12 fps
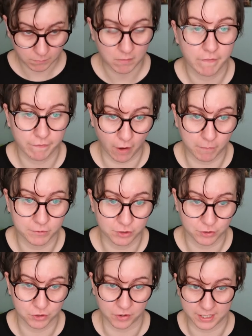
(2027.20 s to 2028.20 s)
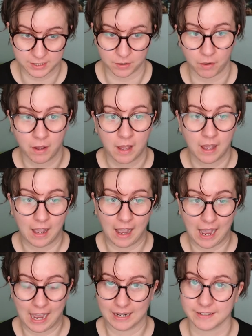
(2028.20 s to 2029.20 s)
from Junji Ito.
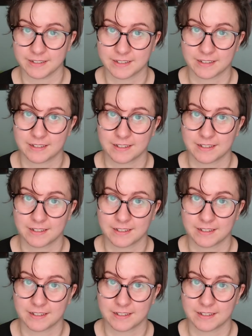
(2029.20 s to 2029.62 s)
And